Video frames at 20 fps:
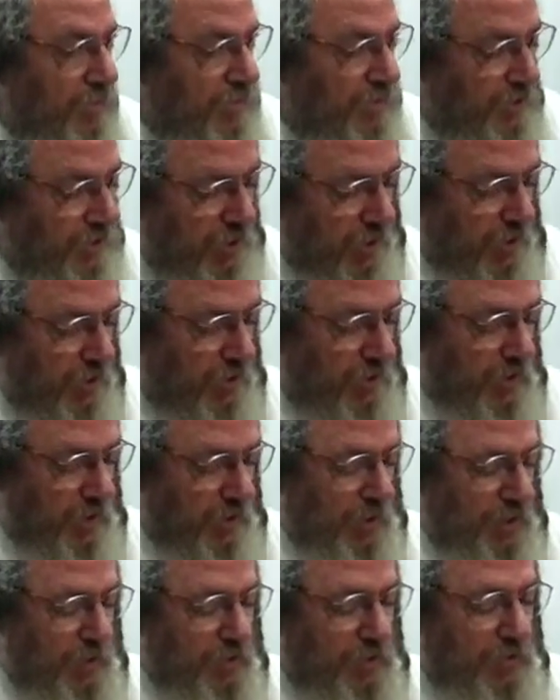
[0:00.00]
sunk
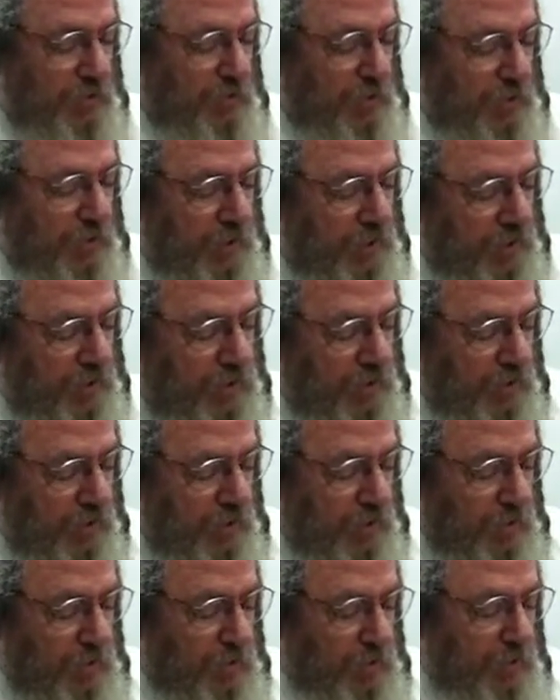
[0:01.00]
into the,
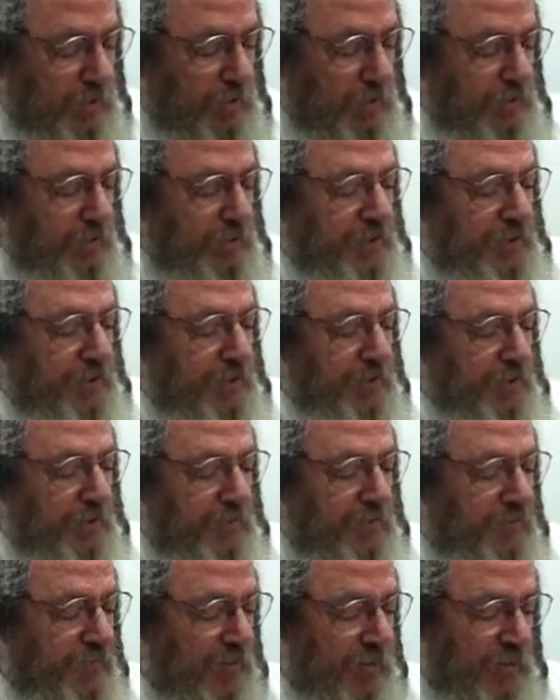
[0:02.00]
the
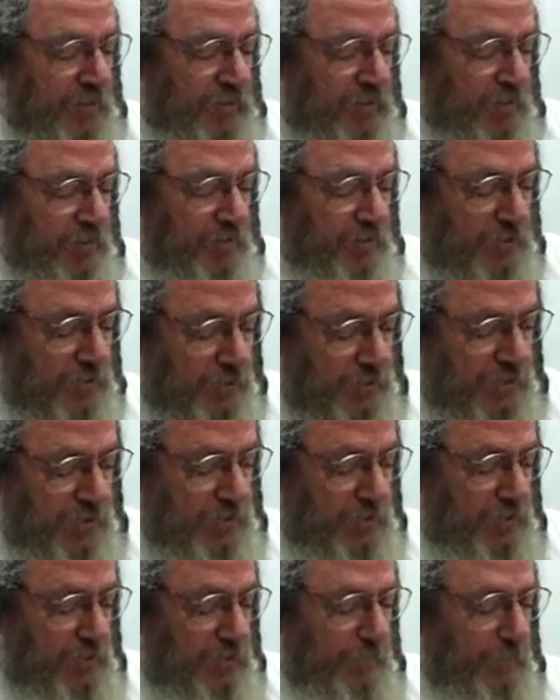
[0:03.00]
vice of
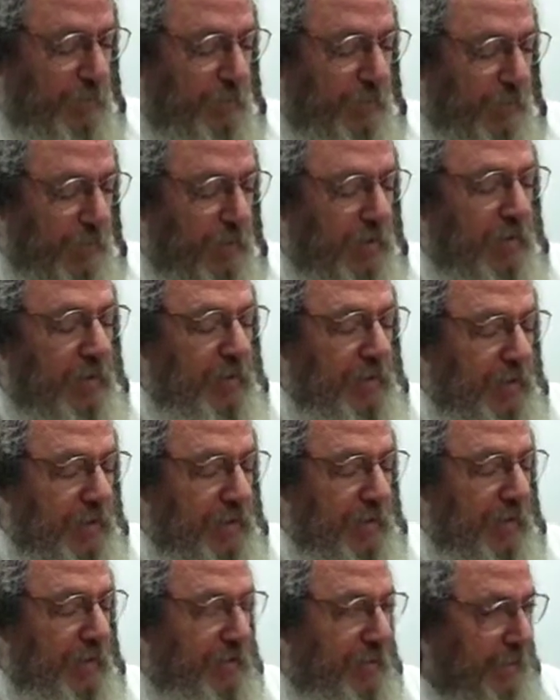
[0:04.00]
greed.
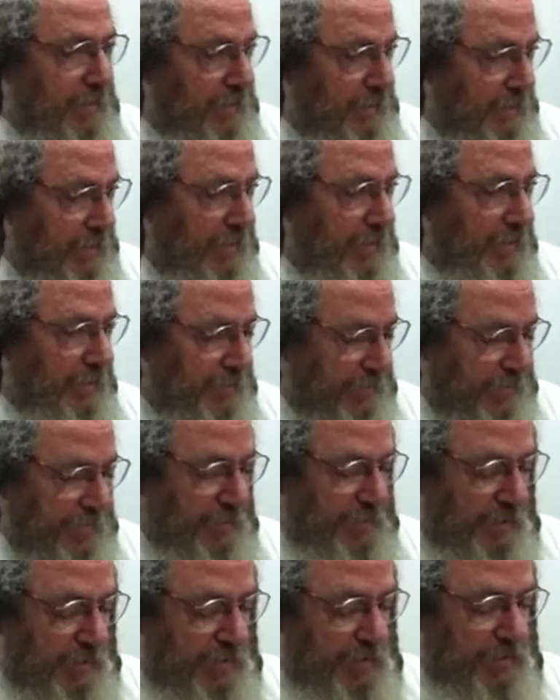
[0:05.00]
And the king
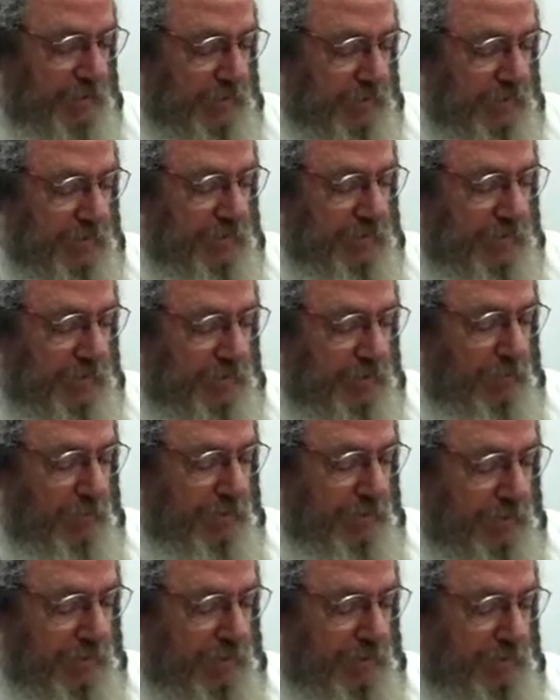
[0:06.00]
said, yes, that's the
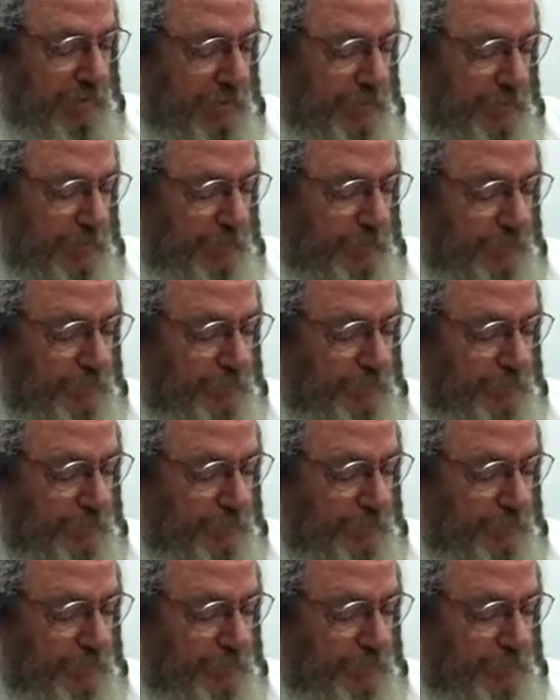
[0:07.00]
way it is.